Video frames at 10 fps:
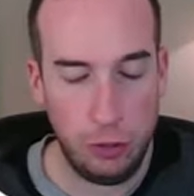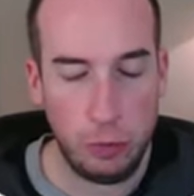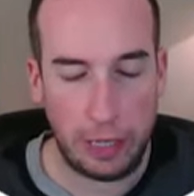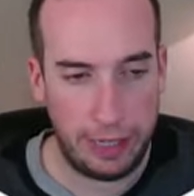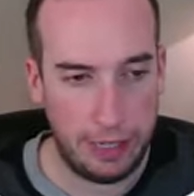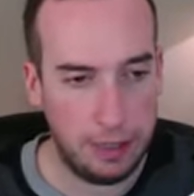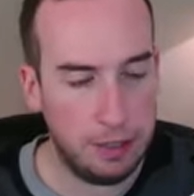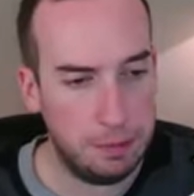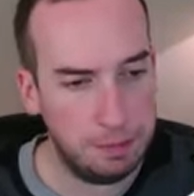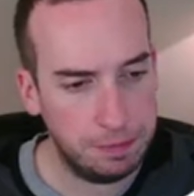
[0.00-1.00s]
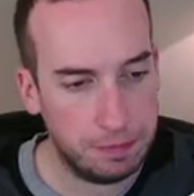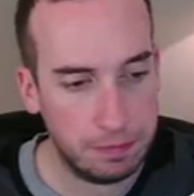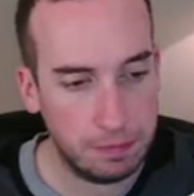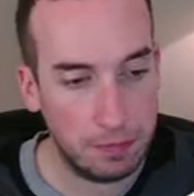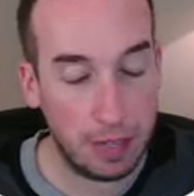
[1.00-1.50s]
New data,
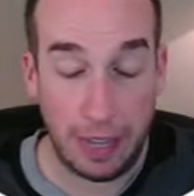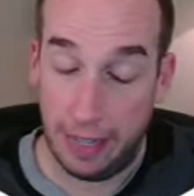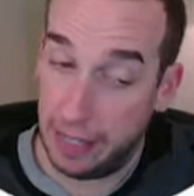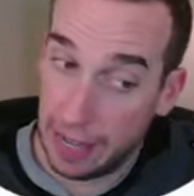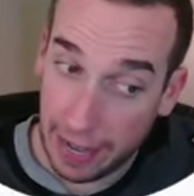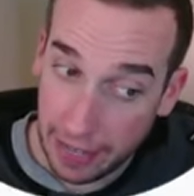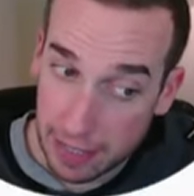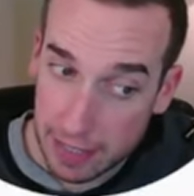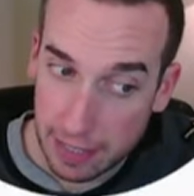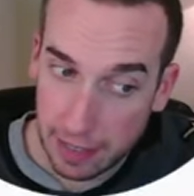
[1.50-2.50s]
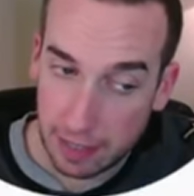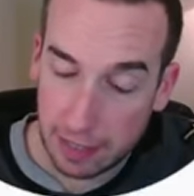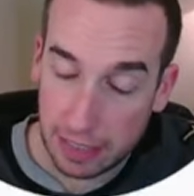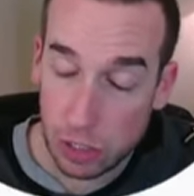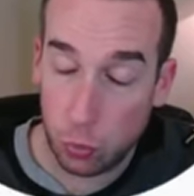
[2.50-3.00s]
88.
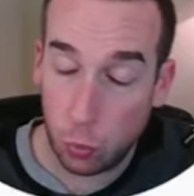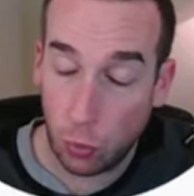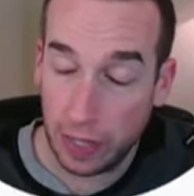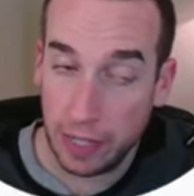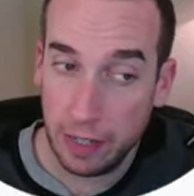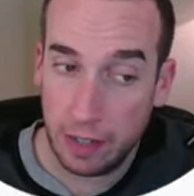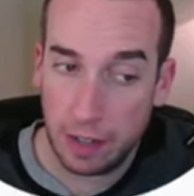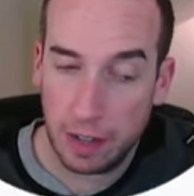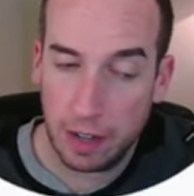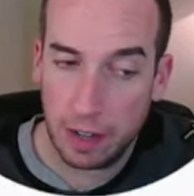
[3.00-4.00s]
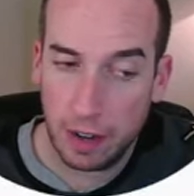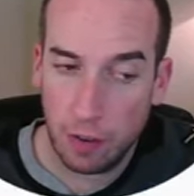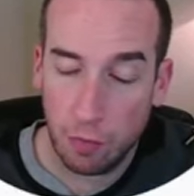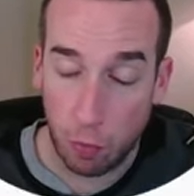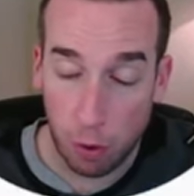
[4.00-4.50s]
That's a 24%
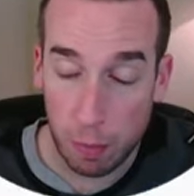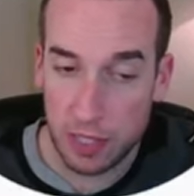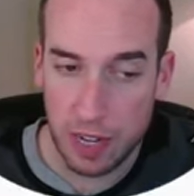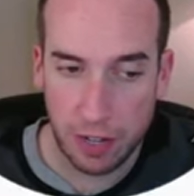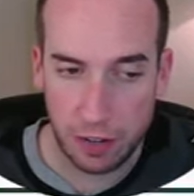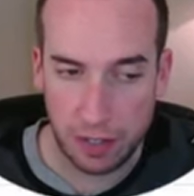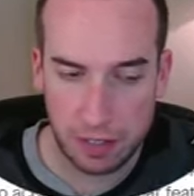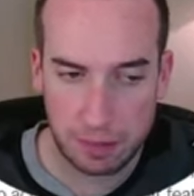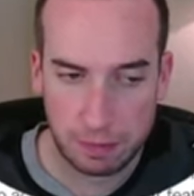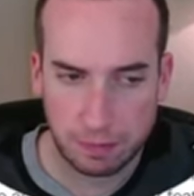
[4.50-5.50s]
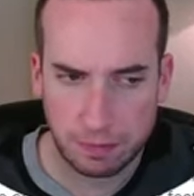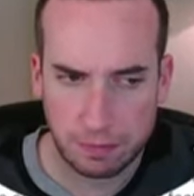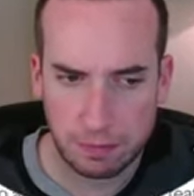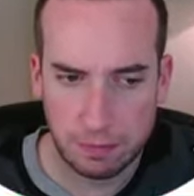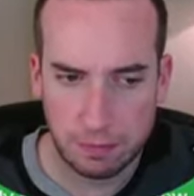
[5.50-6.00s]
increase,
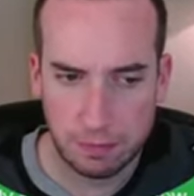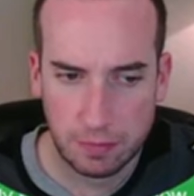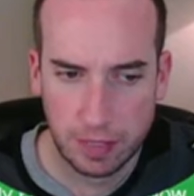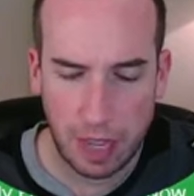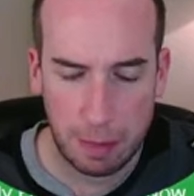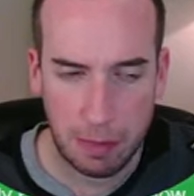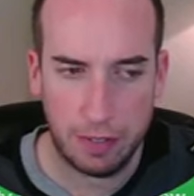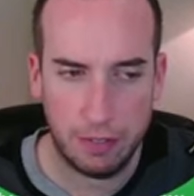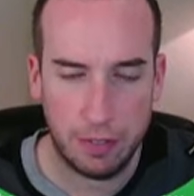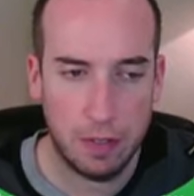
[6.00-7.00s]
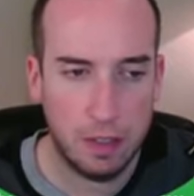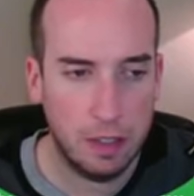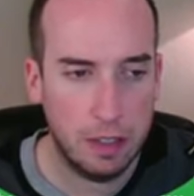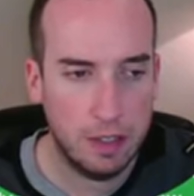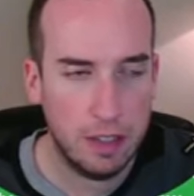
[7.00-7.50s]
I believe.
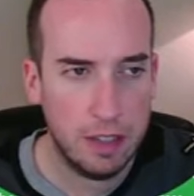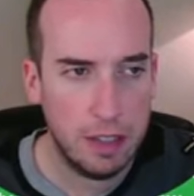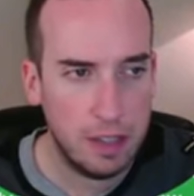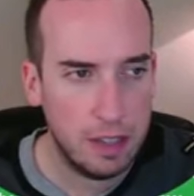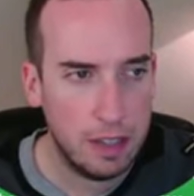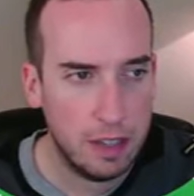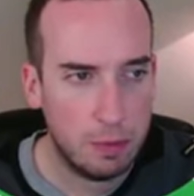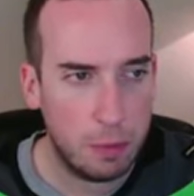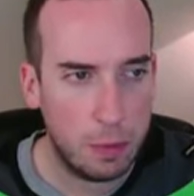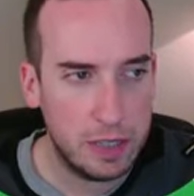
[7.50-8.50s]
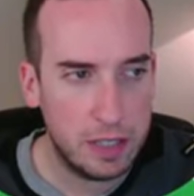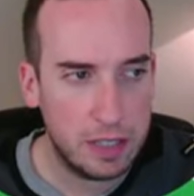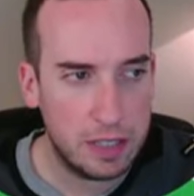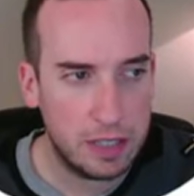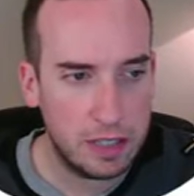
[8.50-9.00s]
What was
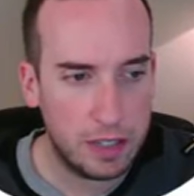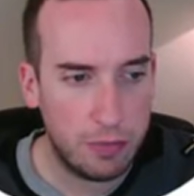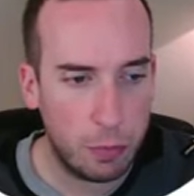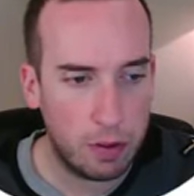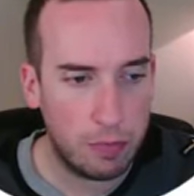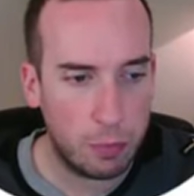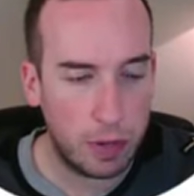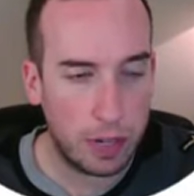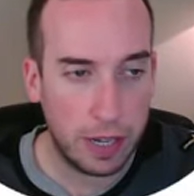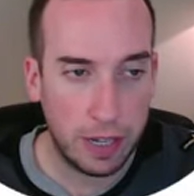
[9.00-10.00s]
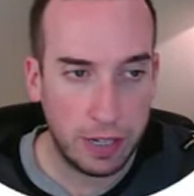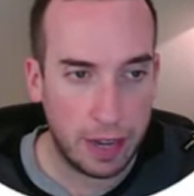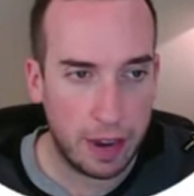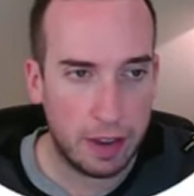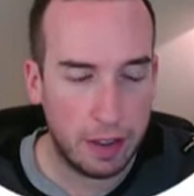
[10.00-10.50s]
it? 64 to 48?
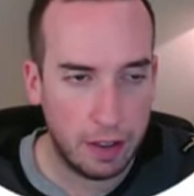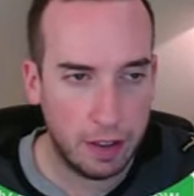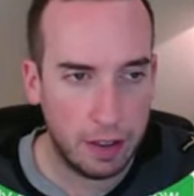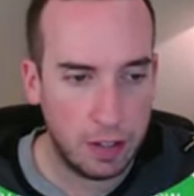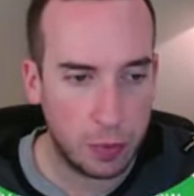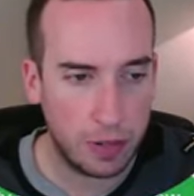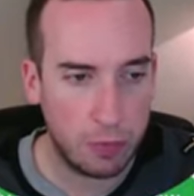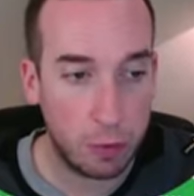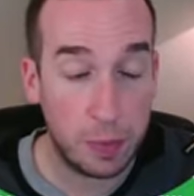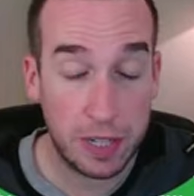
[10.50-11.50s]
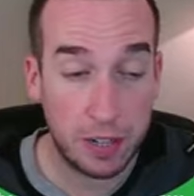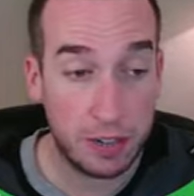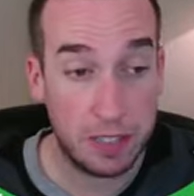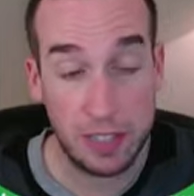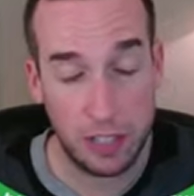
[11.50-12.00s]
Yeah, 24%
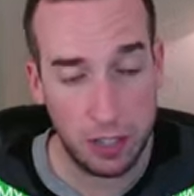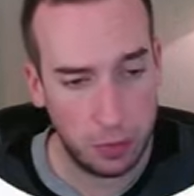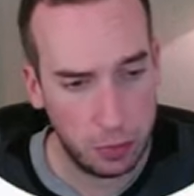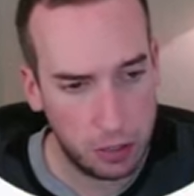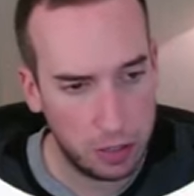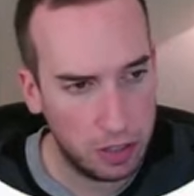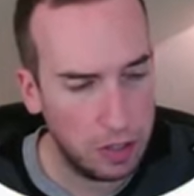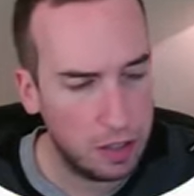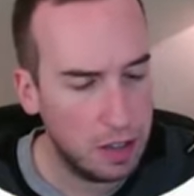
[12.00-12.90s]
increase. That's huge.